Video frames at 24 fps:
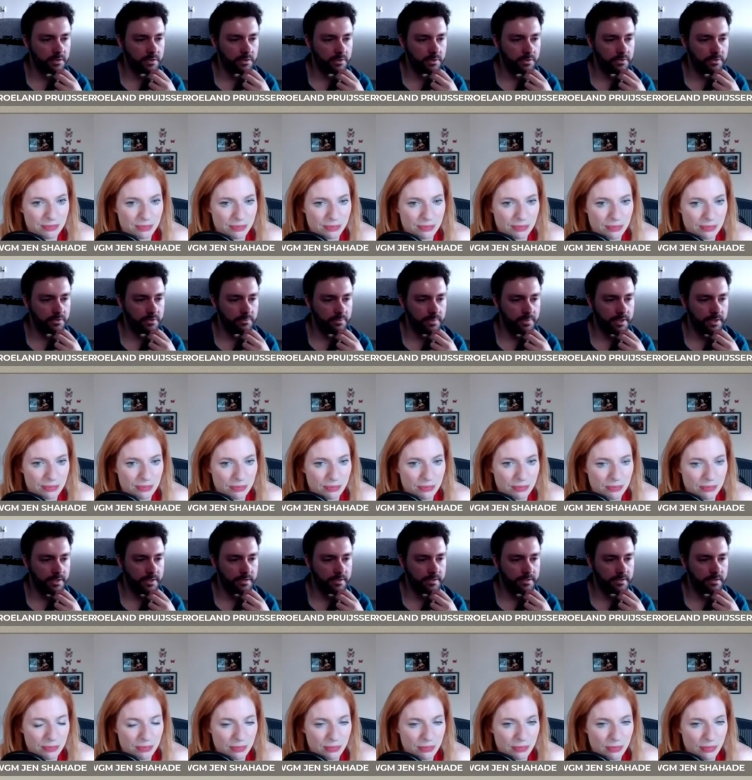Speaker 1: are going to
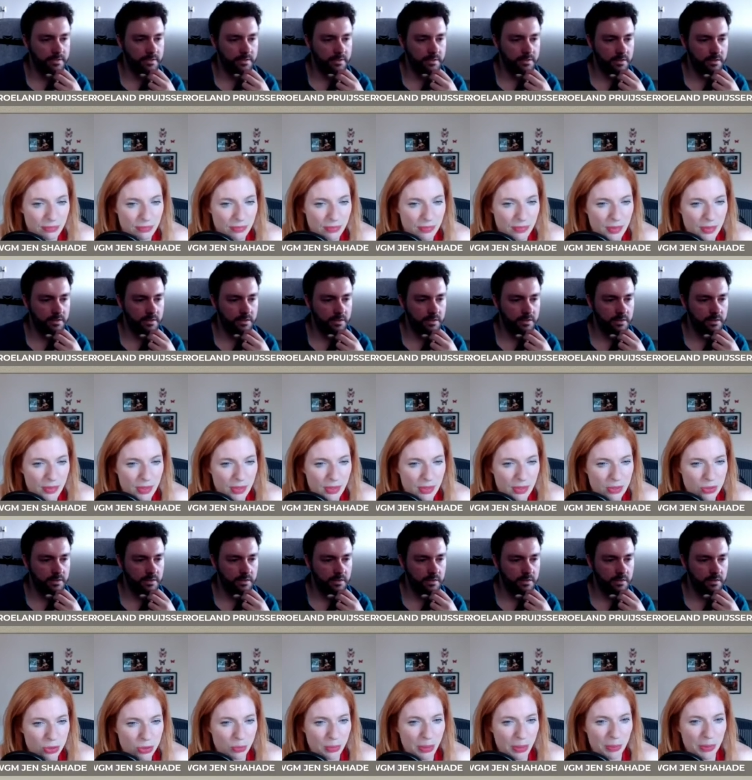mate.
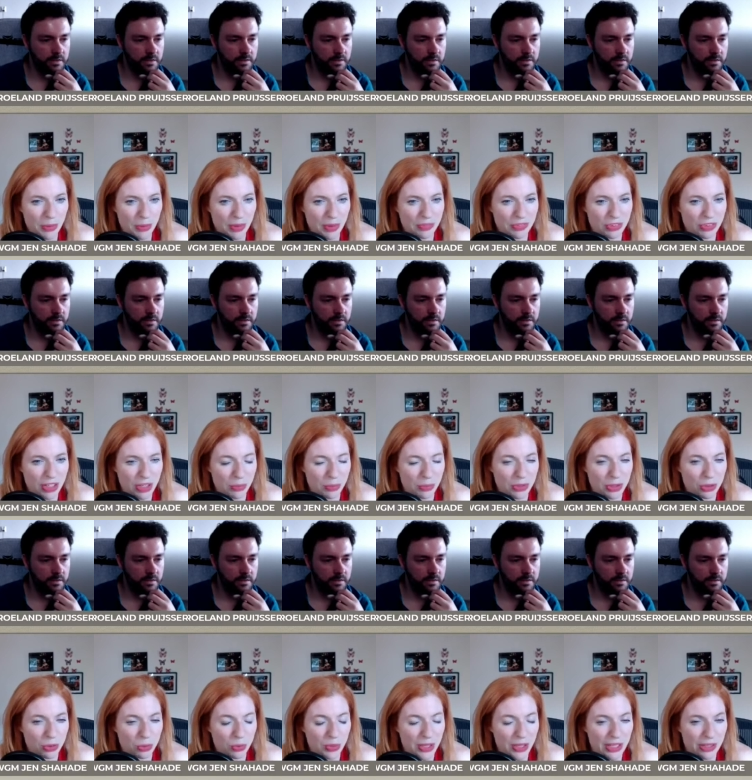So maybe you have to take with the
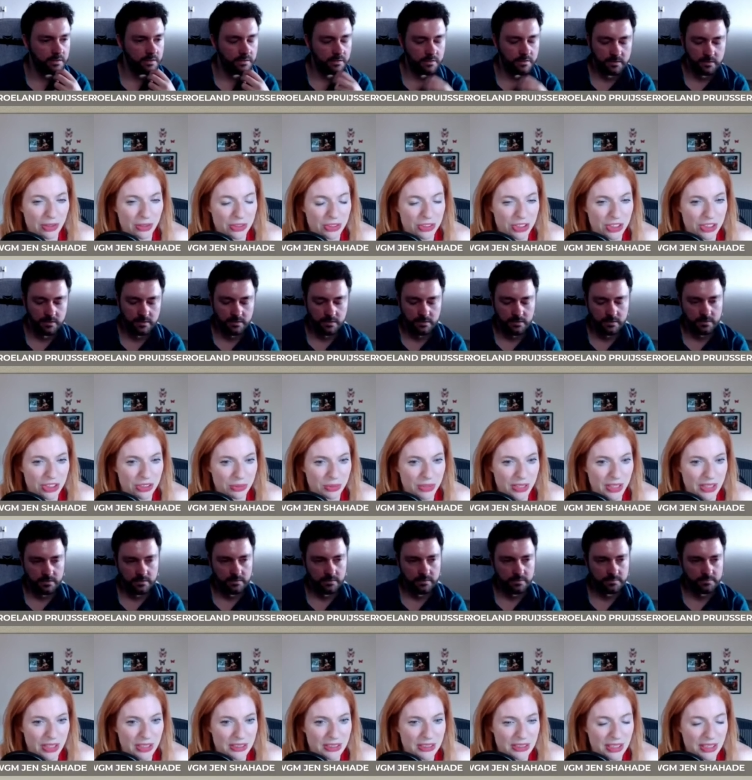queen on g3
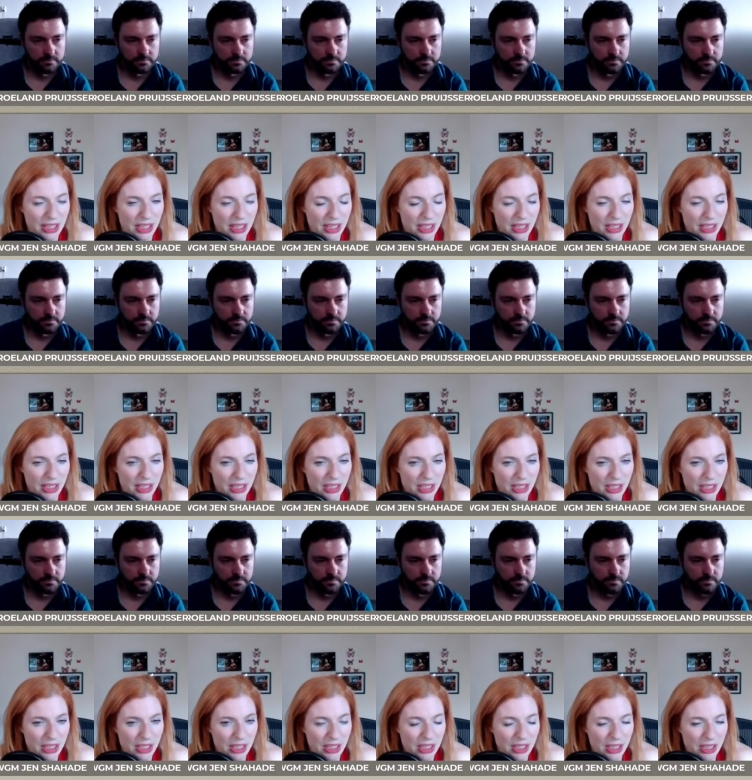instead. I
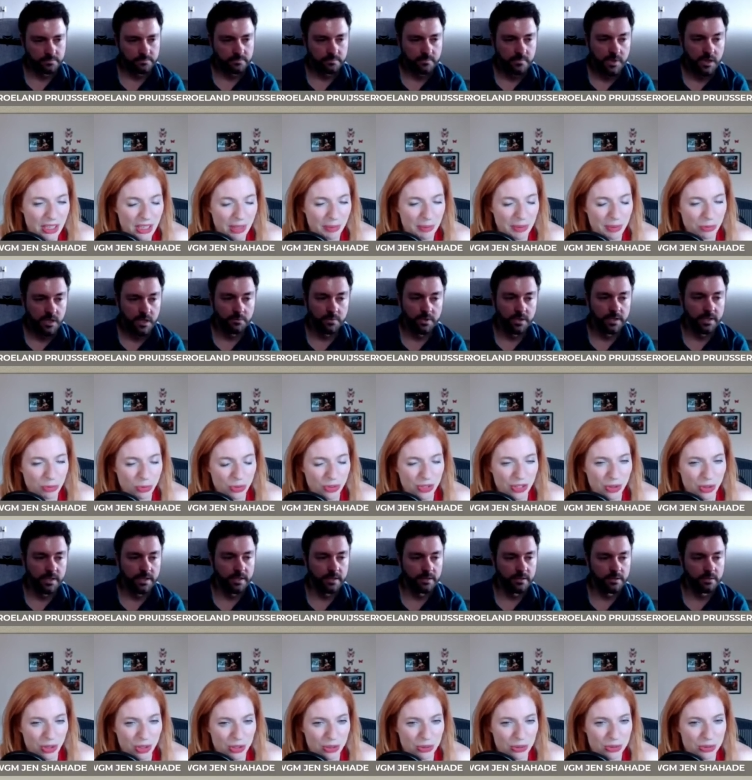
Speaker 2: mean, I'm sure
Speaker 1: it
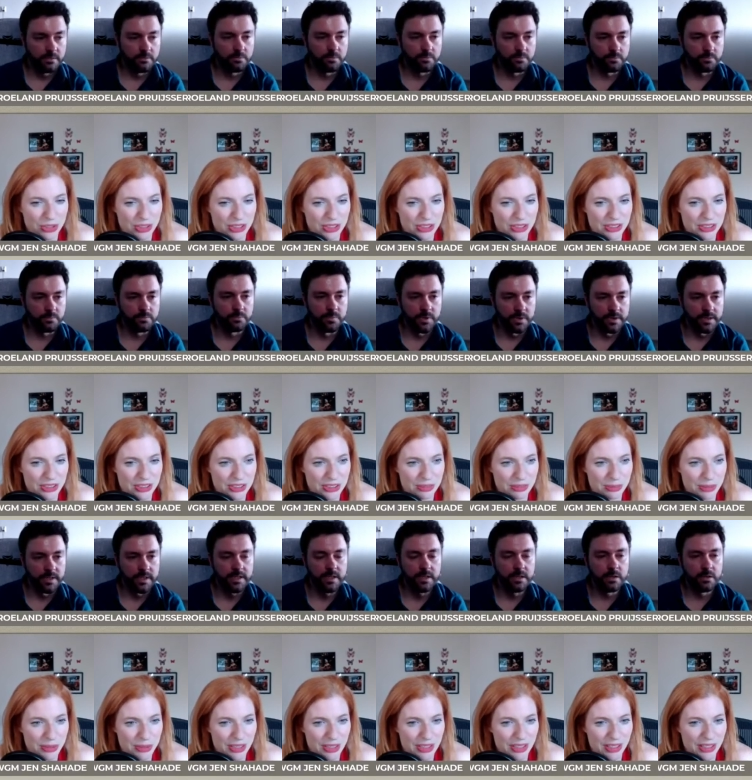all loses. But
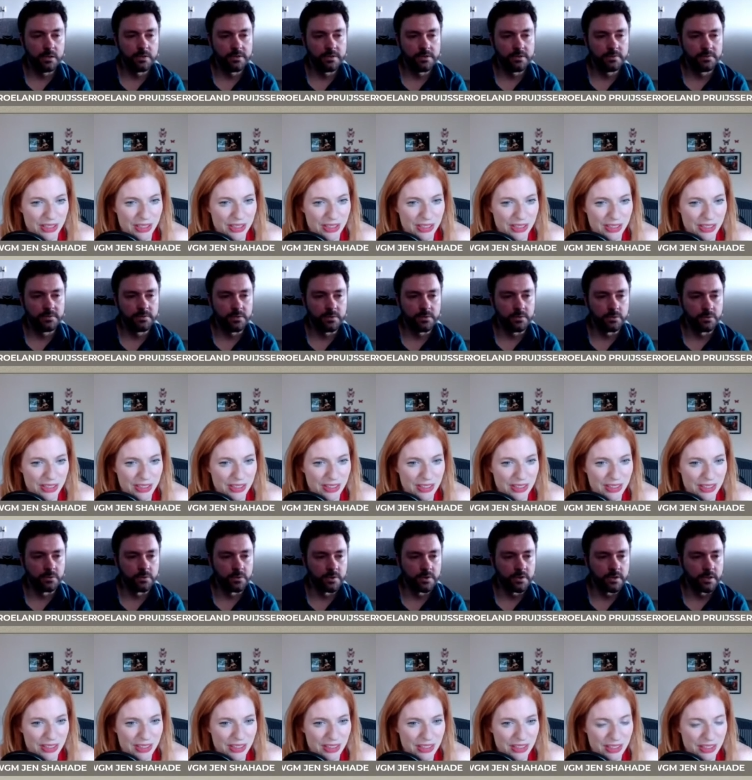then you lose the full
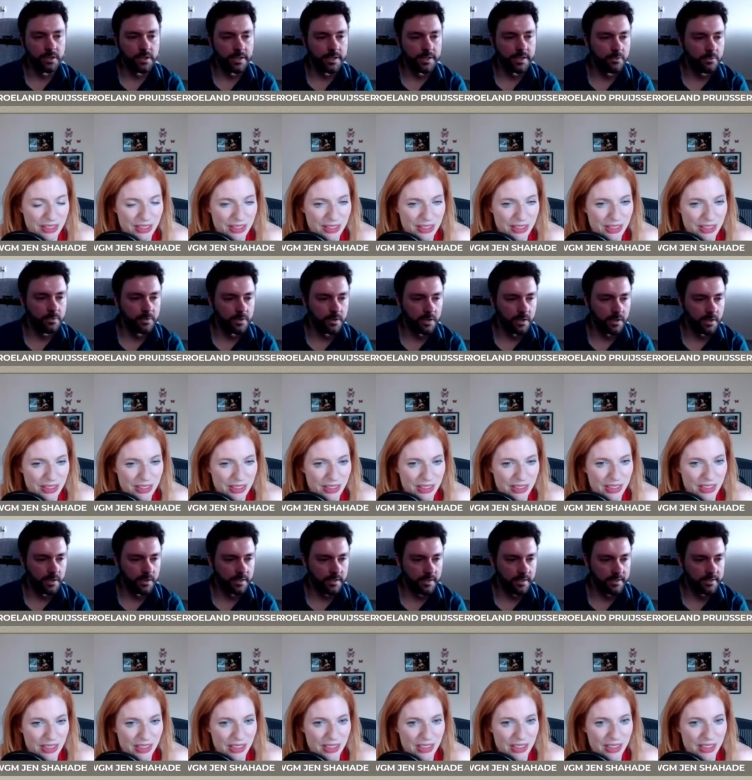rook. Like
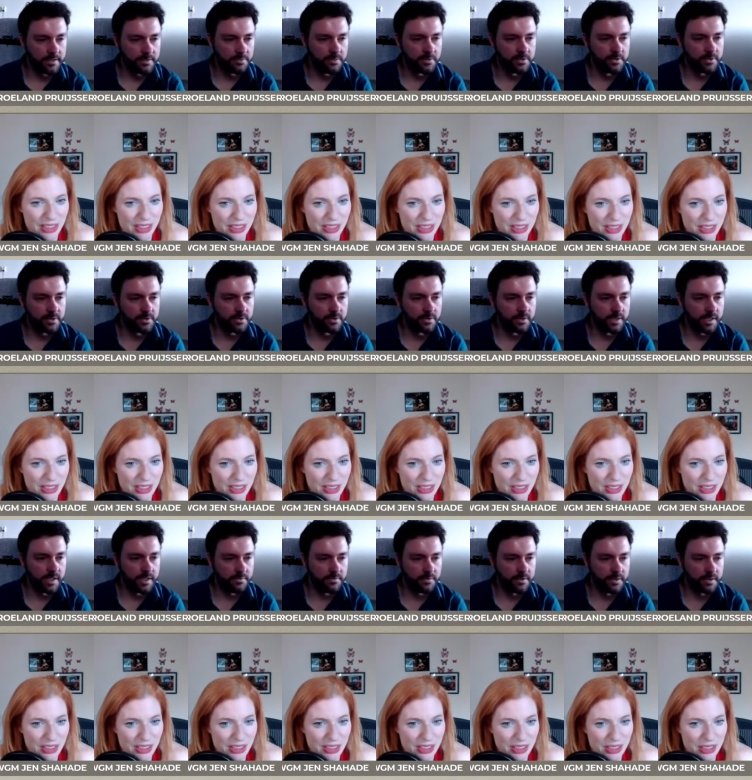
Speaker 2: in this position,
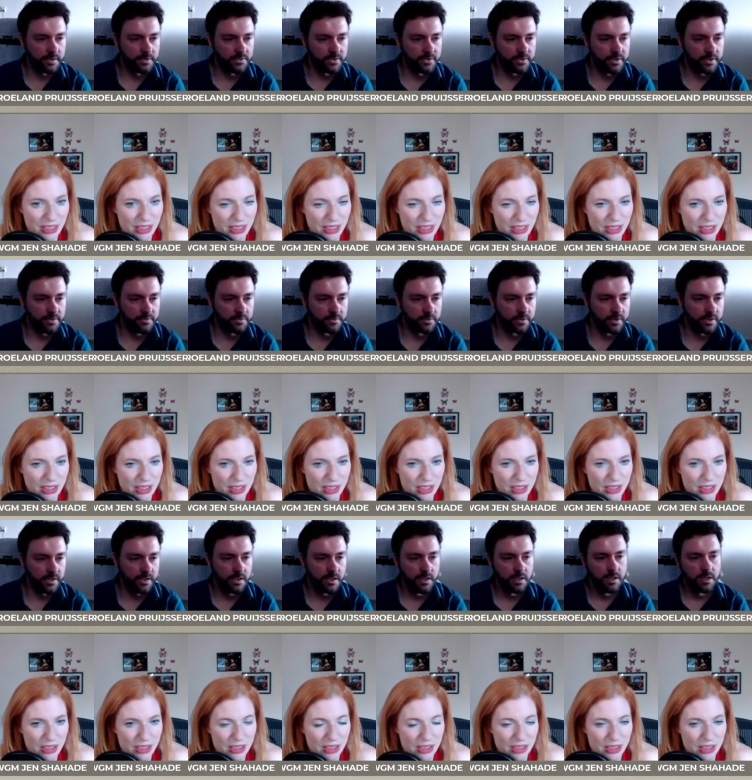f takes
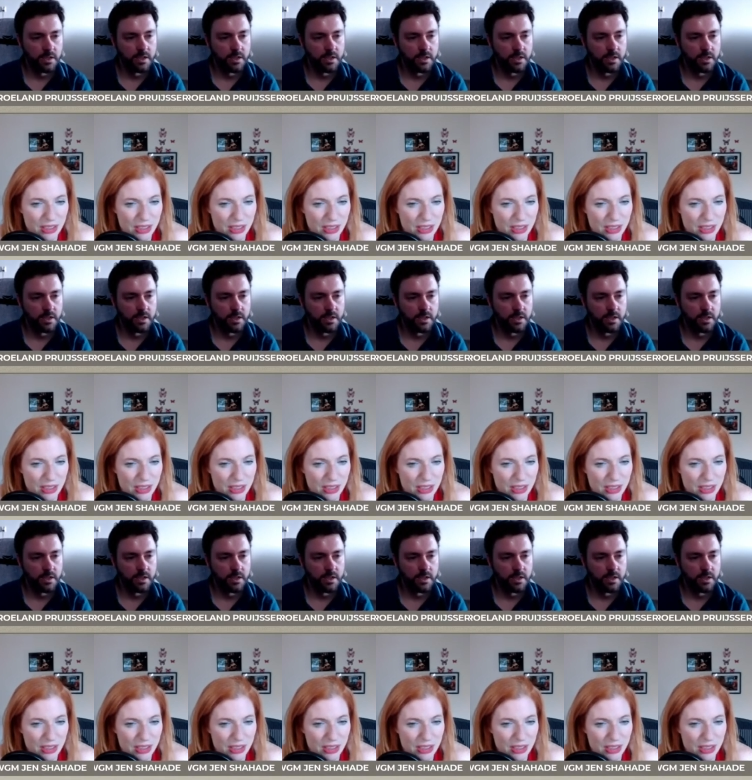g3,